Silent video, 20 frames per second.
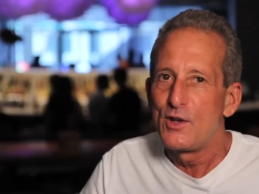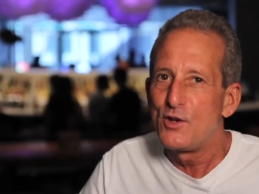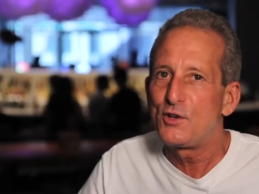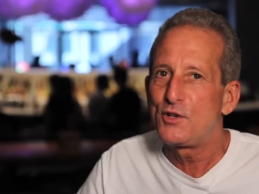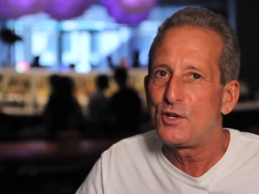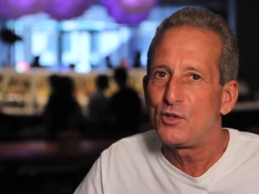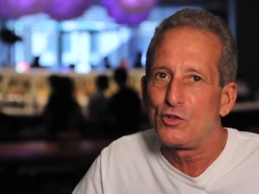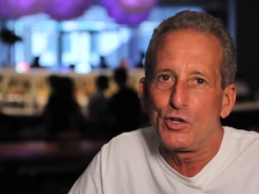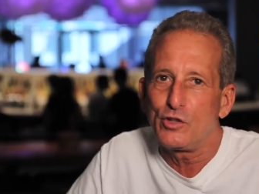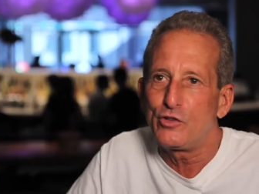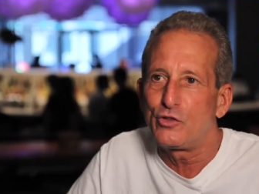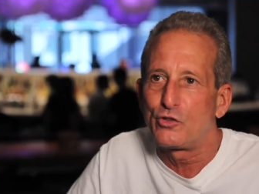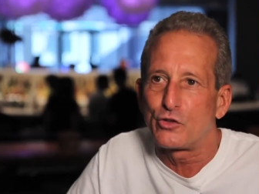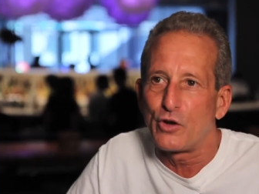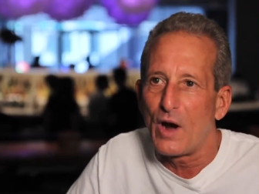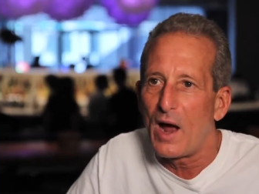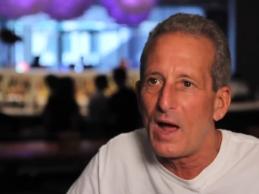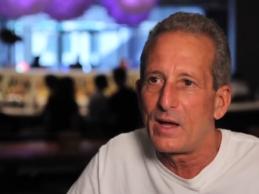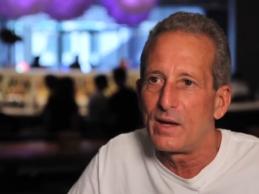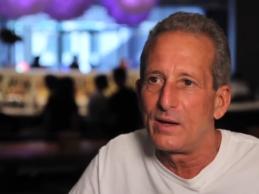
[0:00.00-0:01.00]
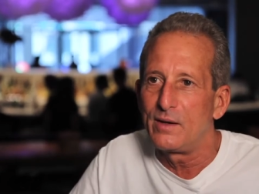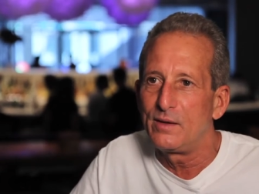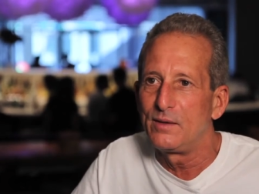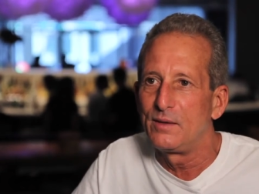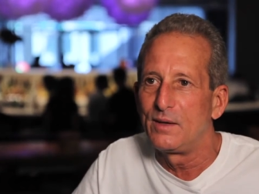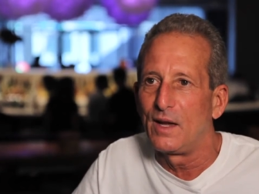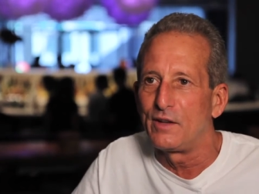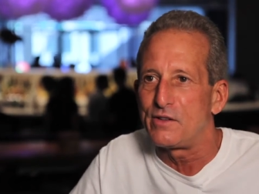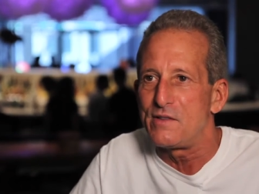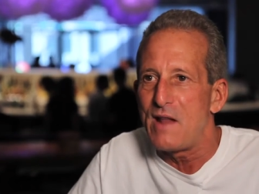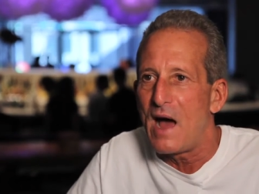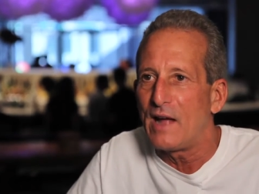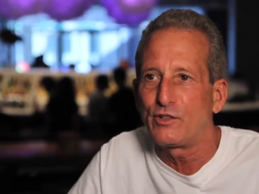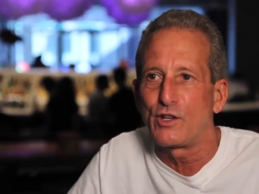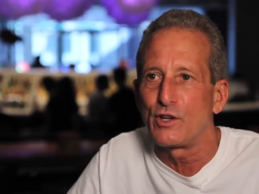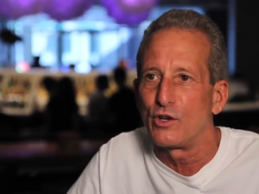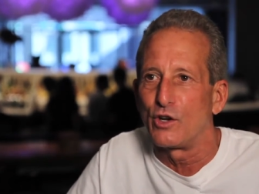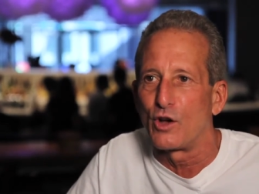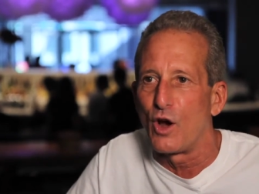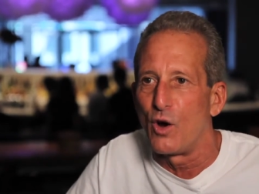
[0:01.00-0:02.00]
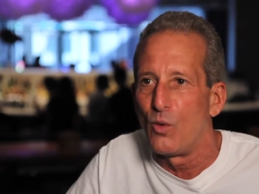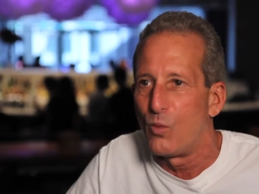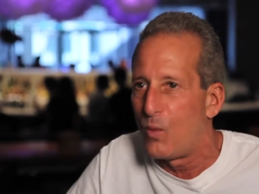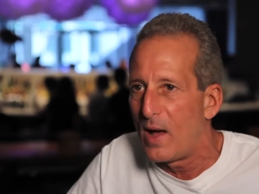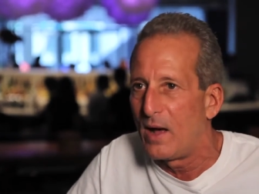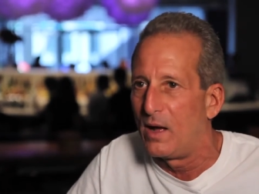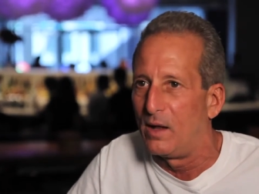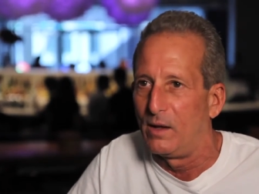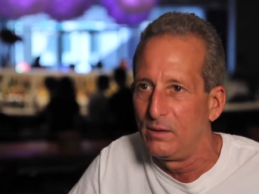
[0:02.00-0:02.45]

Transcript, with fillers: You should just try it. It's not going to go well.